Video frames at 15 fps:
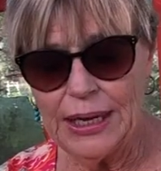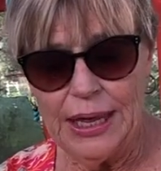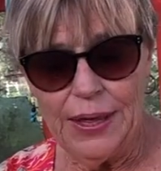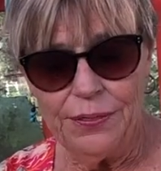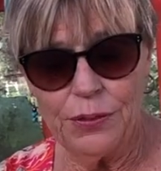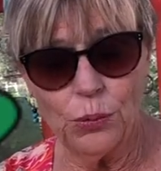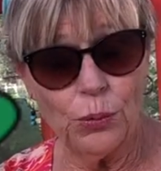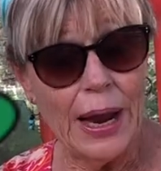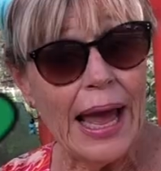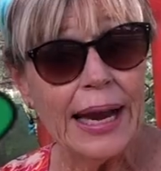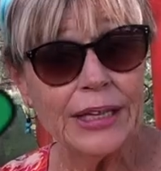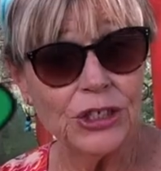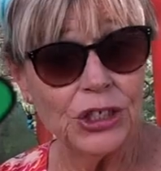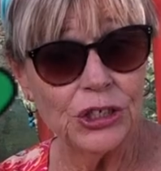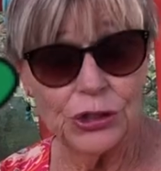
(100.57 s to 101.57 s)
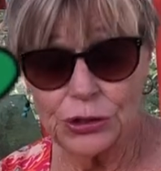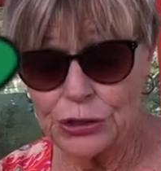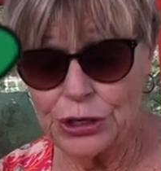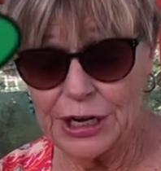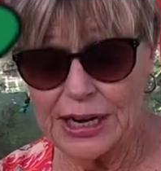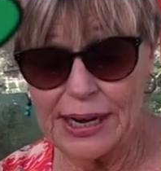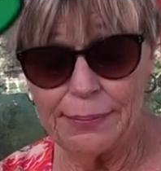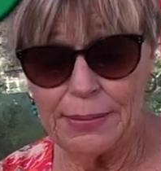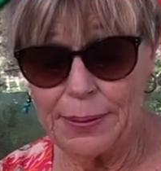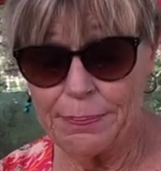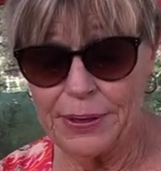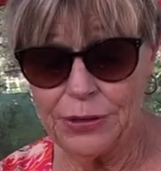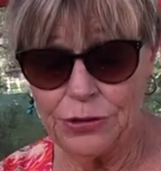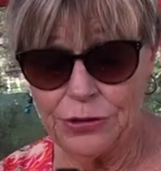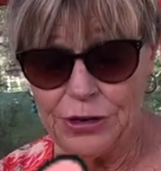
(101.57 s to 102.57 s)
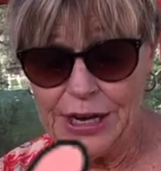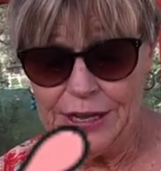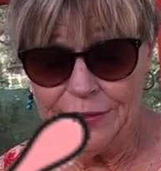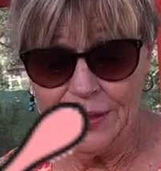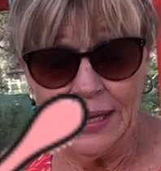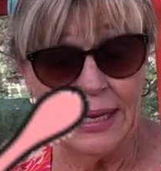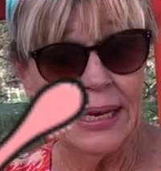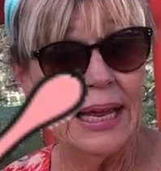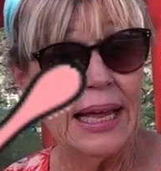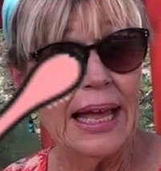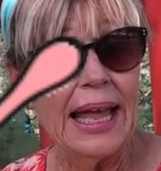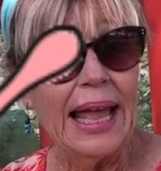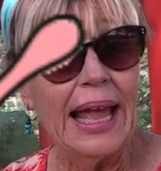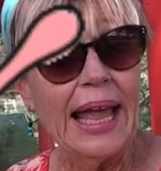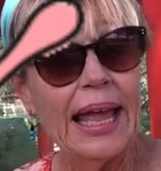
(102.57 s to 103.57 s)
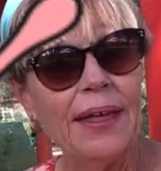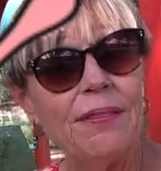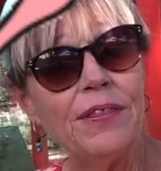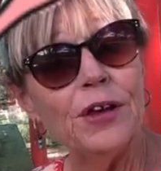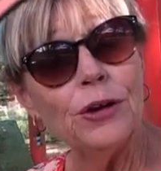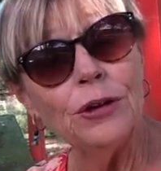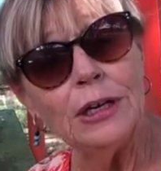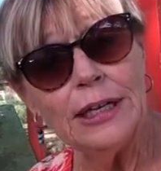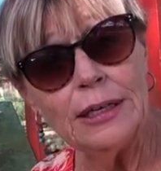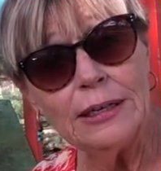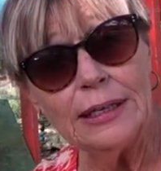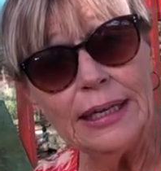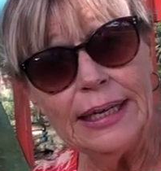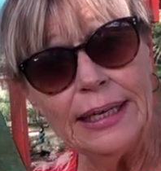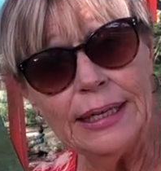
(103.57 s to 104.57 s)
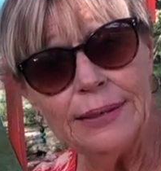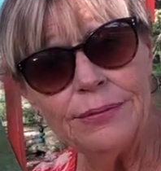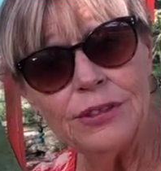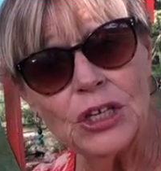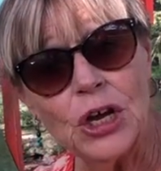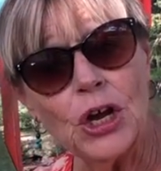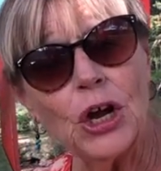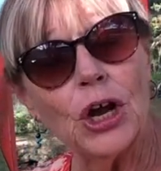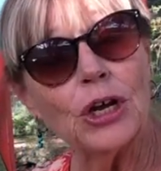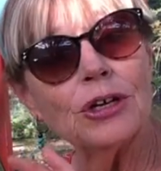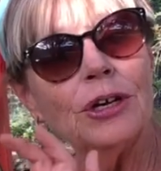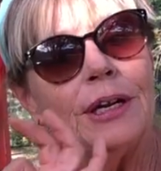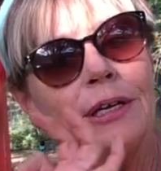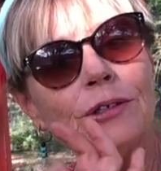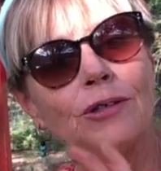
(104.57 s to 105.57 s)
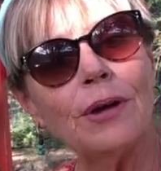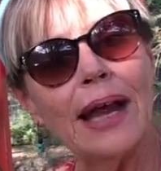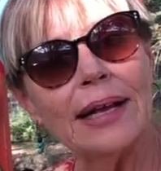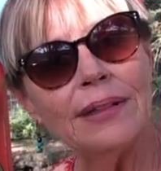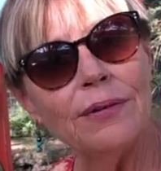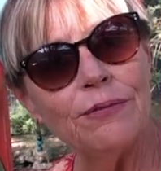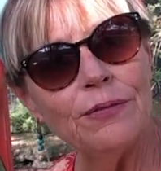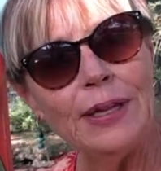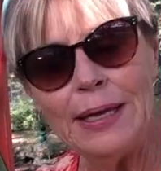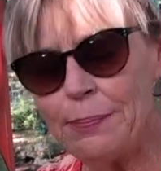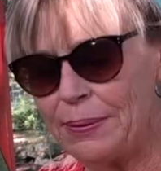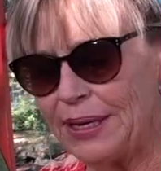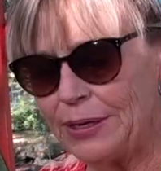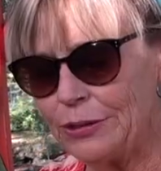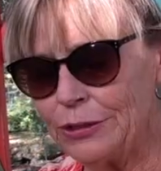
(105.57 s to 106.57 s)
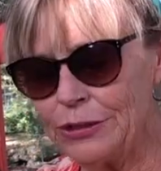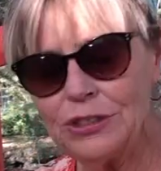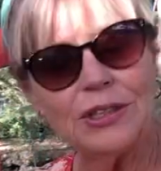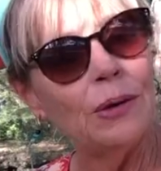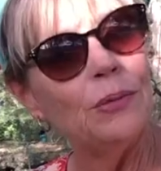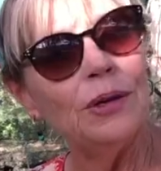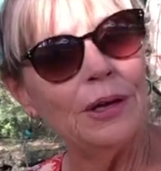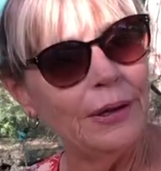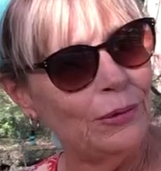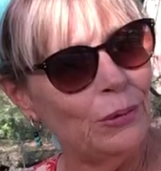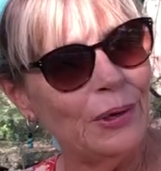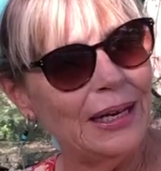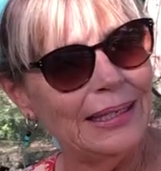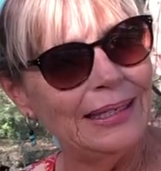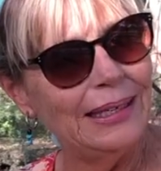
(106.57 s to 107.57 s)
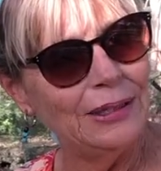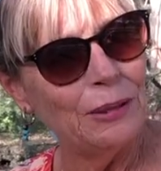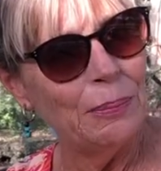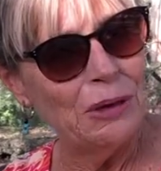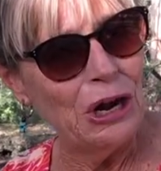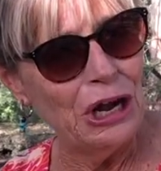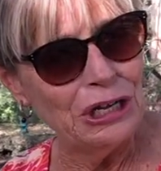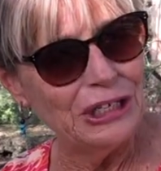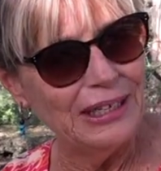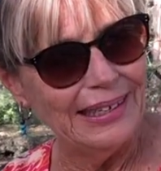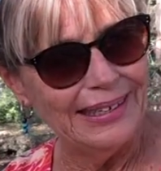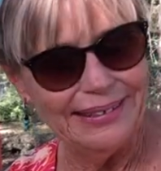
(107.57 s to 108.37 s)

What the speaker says: The radishes are gonna come up underneath it, and their little leaves are gonna attract the flea beetles that would otherwise eat the broccoli.